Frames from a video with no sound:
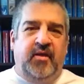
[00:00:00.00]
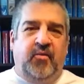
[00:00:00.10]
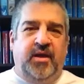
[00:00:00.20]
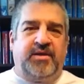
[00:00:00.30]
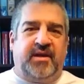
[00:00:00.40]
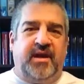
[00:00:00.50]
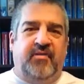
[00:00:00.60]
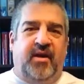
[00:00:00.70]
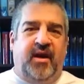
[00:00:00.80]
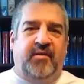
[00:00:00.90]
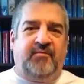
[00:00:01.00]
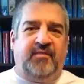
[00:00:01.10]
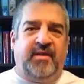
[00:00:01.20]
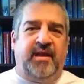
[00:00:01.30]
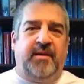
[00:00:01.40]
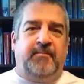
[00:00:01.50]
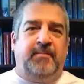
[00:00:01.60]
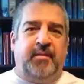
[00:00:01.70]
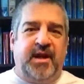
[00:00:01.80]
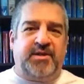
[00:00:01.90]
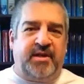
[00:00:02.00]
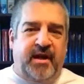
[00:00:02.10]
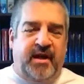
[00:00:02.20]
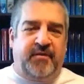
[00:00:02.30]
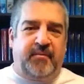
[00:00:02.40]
want to give off the impression to other